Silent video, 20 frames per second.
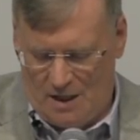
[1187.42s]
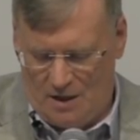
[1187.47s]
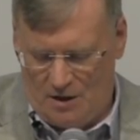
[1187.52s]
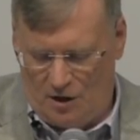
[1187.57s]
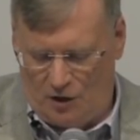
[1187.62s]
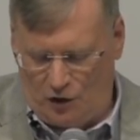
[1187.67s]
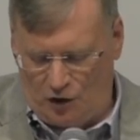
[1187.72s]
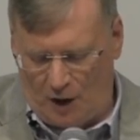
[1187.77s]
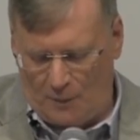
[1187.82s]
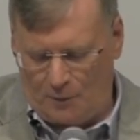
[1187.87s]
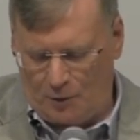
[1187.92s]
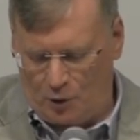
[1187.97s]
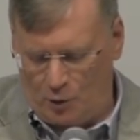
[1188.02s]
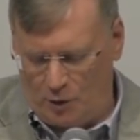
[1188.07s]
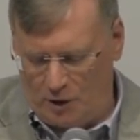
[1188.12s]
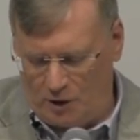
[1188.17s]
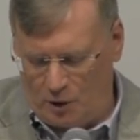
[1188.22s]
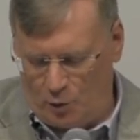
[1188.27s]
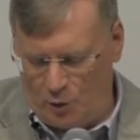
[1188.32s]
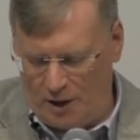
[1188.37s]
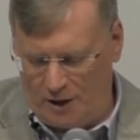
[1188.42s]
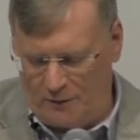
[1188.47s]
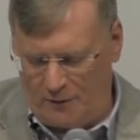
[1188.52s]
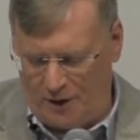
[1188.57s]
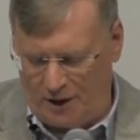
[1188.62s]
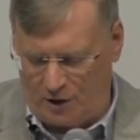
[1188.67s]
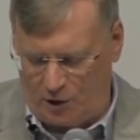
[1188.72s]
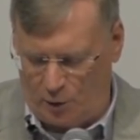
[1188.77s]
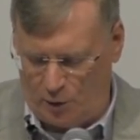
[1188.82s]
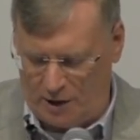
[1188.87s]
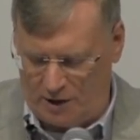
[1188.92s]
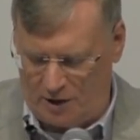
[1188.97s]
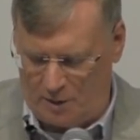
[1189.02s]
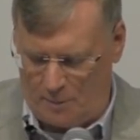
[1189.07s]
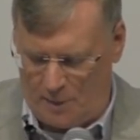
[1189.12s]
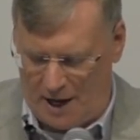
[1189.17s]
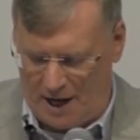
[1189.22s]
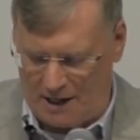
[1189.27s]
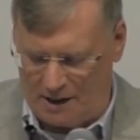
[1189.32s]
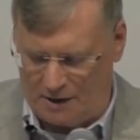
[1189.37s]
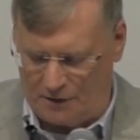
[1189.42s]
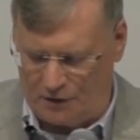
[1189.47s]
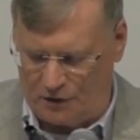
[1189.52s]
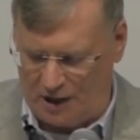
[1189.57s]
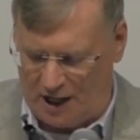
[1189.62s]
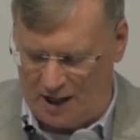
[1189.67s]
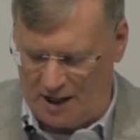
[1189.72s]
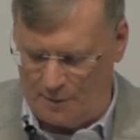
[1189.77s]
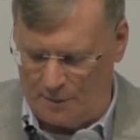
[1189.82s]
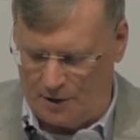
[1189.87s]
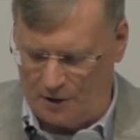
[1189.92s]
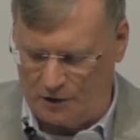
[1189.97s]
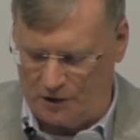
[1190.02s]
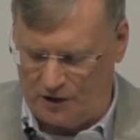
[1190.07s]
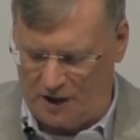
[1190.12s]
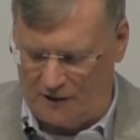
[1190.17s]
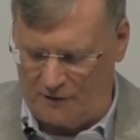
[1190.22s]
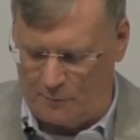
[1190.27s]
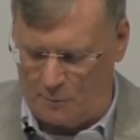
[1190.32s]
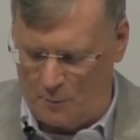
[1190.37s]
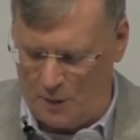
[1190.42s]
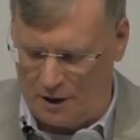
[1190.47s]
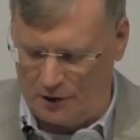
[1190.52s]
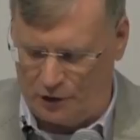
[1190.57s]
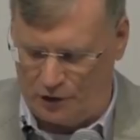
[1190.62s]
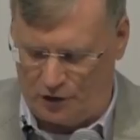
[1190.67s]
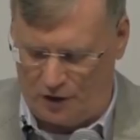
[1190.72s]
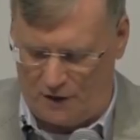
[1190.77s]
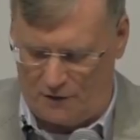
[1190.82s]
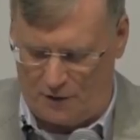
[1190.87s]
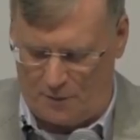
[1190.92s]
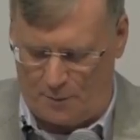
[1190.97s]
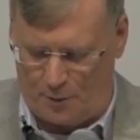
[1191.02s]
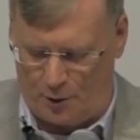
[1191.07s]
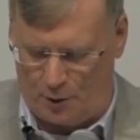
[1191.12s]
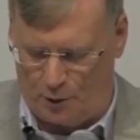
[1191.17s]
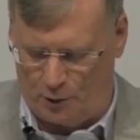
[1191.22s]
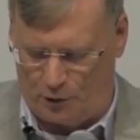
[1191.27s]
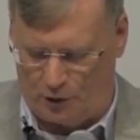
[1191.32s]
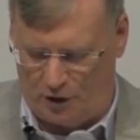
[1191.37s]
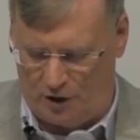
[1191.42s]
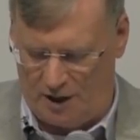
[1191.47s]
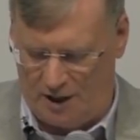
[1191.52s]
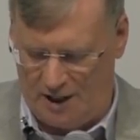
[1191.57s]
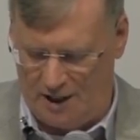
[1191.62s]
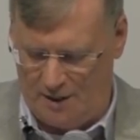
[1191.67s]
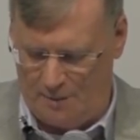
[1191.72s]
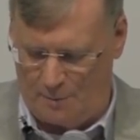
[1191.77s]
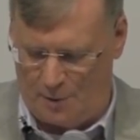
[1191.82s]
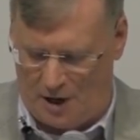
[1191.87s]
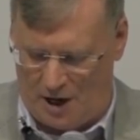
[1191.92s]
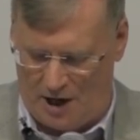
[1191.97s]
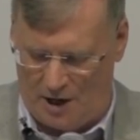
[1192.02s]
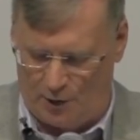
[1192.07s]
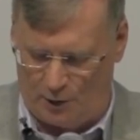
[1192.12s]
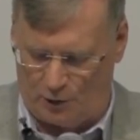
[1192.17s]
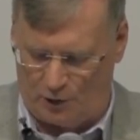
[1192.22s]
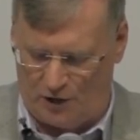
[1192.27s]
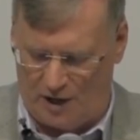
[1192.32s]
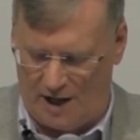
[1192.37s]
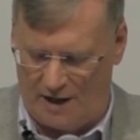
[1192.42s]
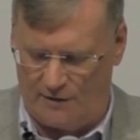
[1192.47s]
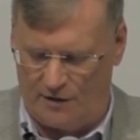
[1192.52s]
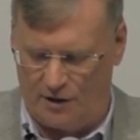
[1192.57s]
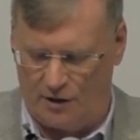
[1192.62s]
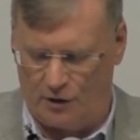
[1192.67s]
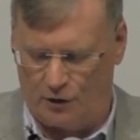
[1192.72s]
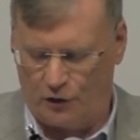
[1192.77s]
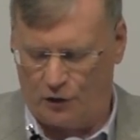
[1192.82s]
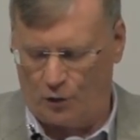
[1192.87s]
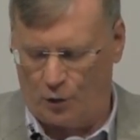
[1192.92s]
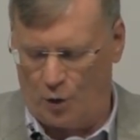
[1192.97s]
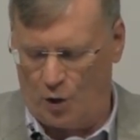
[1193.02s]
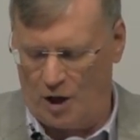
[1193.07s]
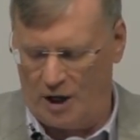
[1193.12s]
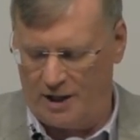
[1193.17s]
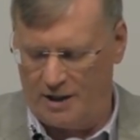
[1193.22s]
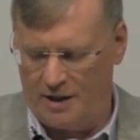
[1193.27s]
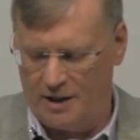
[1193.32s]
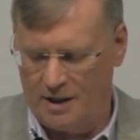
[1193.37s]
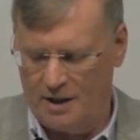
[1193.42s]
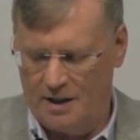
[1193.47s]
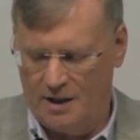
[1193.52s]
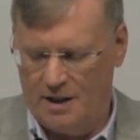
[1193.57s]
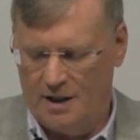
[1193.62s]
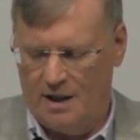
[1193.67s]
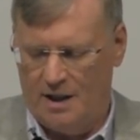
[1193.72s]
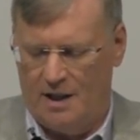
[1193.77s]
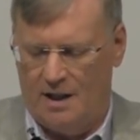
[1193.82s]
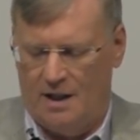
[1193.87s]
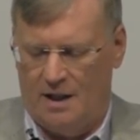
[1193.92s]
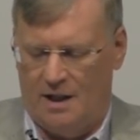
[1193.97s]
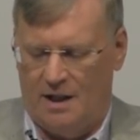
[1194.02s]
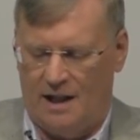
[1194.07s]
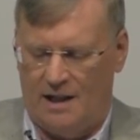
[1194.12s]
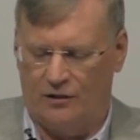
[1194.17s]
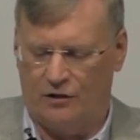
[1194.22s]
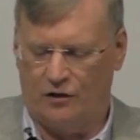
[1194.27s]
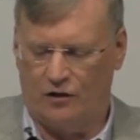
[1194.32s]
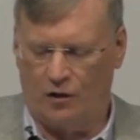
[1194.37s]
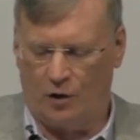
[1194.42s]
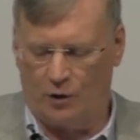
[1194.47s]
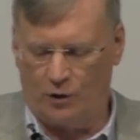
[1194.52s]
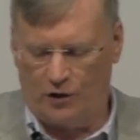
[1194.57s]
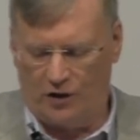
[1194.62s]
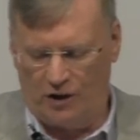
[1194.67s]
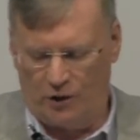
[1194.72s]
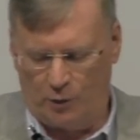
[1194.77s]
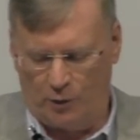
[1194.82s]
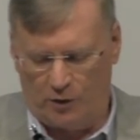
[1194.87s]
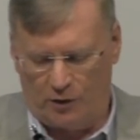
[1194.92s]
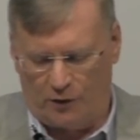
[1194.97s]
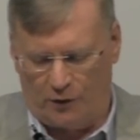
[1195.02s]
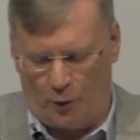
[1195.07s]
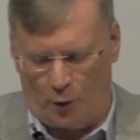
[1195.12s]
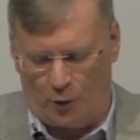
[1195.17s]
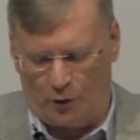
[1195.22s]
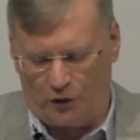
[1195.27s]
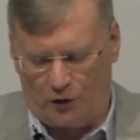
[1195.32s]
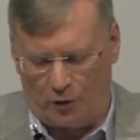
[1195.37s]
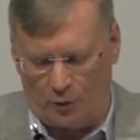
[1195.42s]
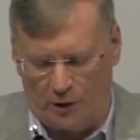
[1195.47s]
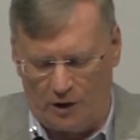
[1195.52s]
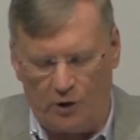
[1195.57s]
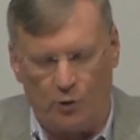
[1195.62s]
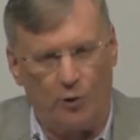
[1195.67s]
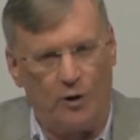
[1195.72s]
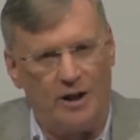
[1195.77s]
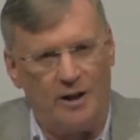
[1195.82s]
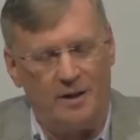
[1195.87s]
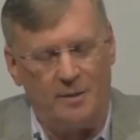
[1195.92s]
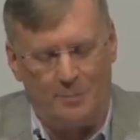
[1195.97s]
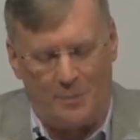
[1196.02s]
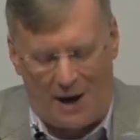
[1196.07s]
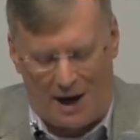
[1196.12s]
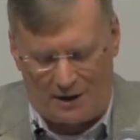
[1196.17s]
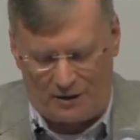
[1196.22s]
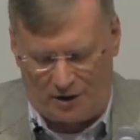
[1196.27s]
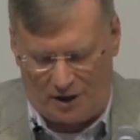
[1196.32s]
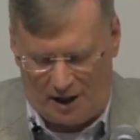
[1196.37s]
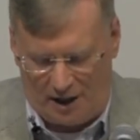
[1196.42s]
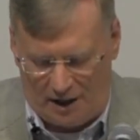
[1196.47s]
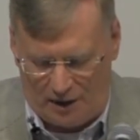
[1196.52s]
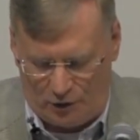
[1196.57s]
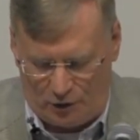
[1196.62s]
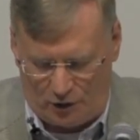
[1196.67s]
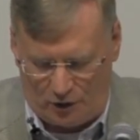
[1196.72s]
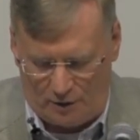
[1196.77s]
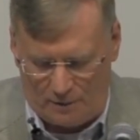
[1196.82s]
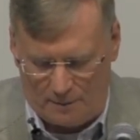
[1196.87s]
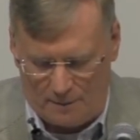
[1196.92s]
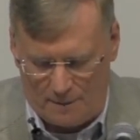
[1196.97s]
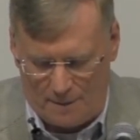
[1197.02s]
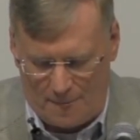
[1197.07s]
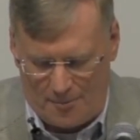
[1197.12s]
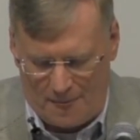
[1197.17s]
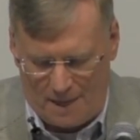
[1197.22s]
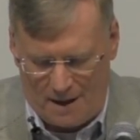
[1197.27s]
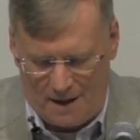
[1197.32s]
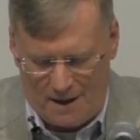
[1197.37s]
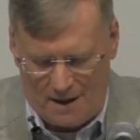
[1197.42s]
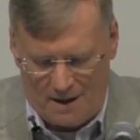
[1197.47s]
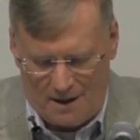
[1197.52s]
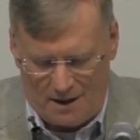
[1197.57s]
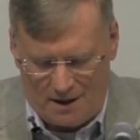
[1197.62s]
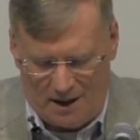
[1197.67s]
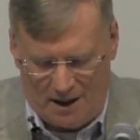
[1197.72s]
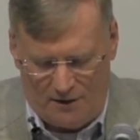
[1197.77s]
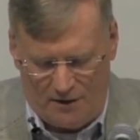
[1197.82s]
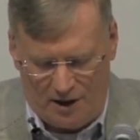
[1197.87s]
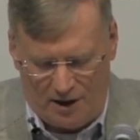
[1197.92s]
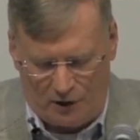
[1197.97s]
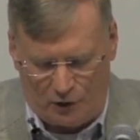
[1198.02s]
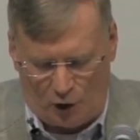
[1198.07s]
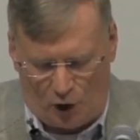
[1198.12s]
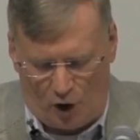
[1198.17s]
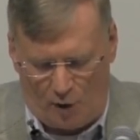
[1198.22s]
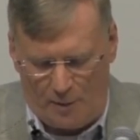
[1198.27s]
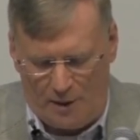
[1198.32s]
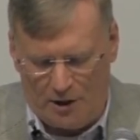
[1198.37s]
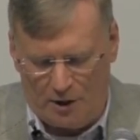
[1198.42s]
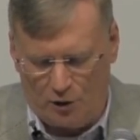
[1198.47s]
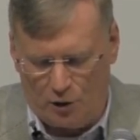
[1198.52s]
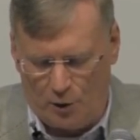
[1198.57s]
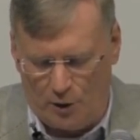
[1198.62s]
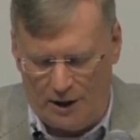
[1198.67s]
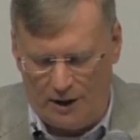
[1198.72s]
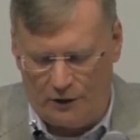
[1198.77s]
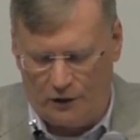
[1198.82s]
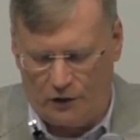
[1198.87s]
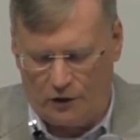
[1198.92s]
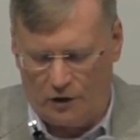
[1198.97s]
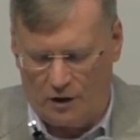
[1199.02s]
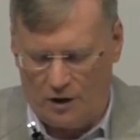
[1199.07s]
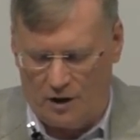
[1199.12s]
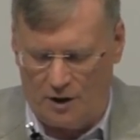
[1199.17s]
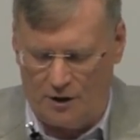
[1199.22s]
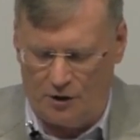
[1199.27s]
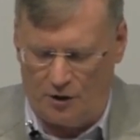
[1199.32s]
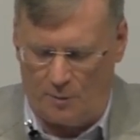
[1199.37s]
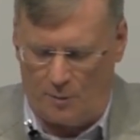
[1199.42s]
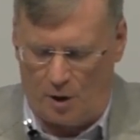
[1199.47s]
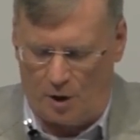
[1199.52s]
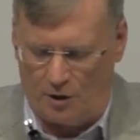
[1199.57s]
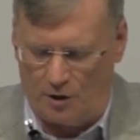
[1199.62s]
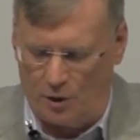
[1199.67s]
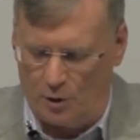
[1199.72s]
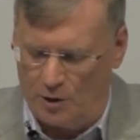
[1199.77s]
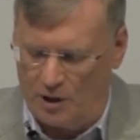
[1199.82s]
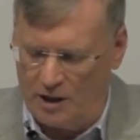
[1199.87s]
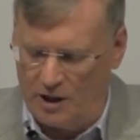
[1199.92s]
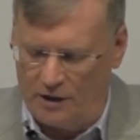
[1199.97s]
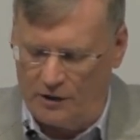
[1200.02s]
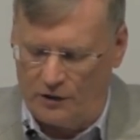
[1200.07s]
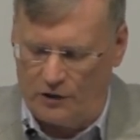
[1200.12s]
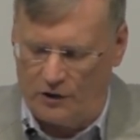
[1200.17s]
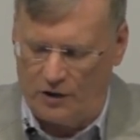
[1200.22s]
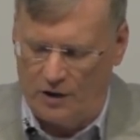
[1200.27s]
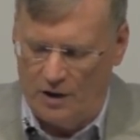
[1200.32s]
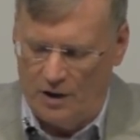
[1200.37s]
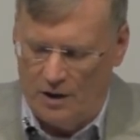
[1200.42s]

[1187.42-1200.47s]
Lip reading: The subsequent Greek victory at the Battle of Salamis left much of the Persian Empire's navy destroyed, and Xerxes was forced to retreat back to Asia, leaving his army in Greece under Mardonius,